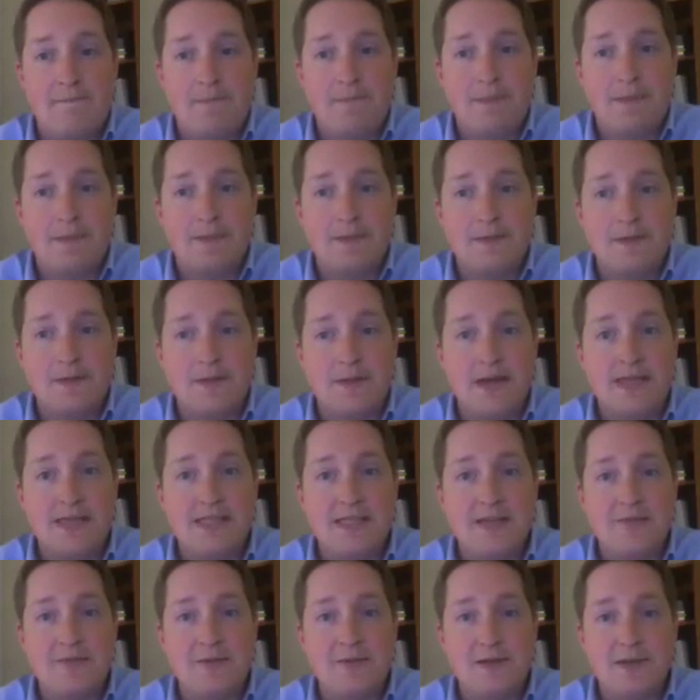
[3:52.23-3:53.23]
So
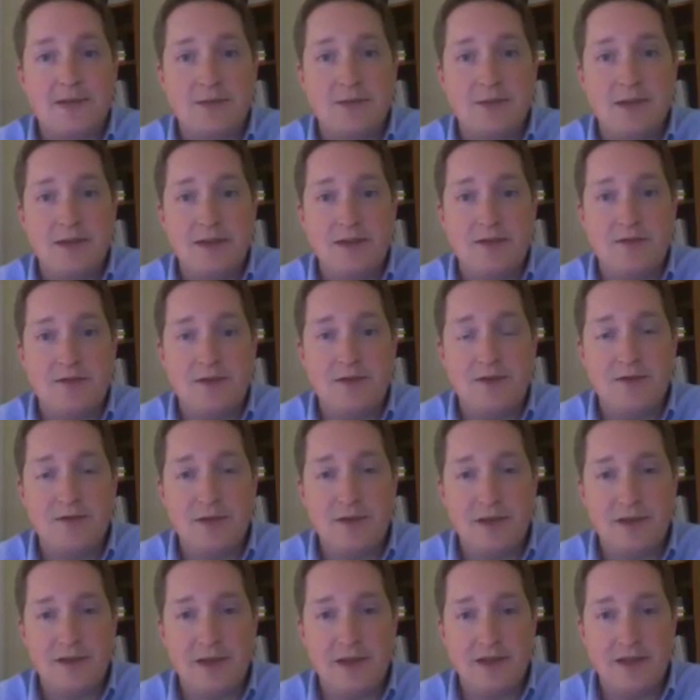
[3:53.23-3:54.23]
that's it for this week. If you have
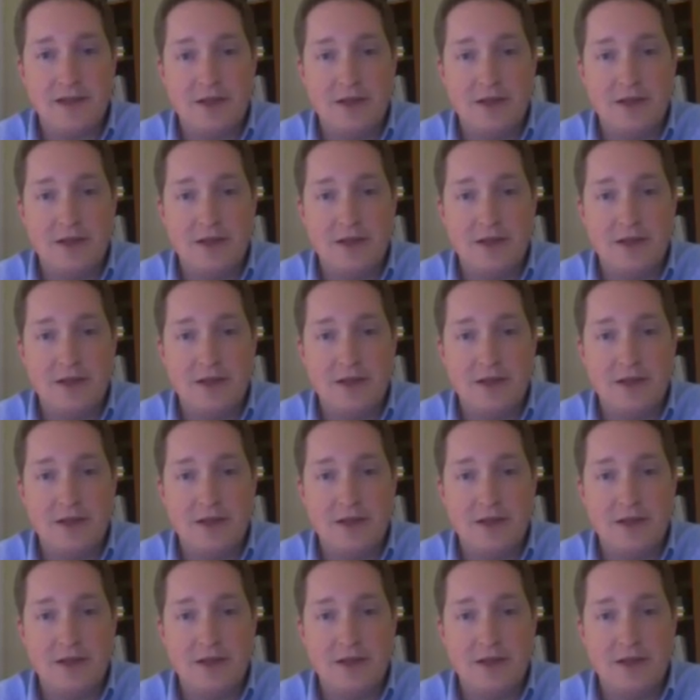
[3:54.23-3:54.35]
anything